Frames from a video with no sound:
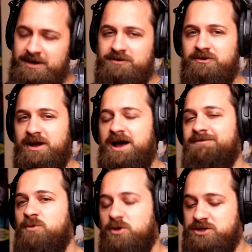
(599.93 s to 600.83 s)
so like I
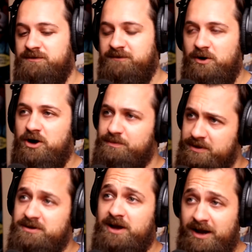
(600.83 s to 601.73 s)
haven't watched far,
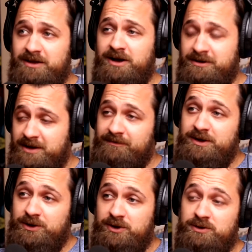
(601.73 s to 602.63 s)
but I
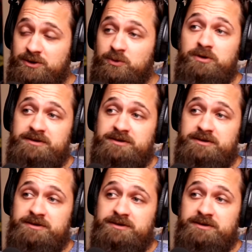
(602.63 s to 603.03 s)
definitely agree with you. It was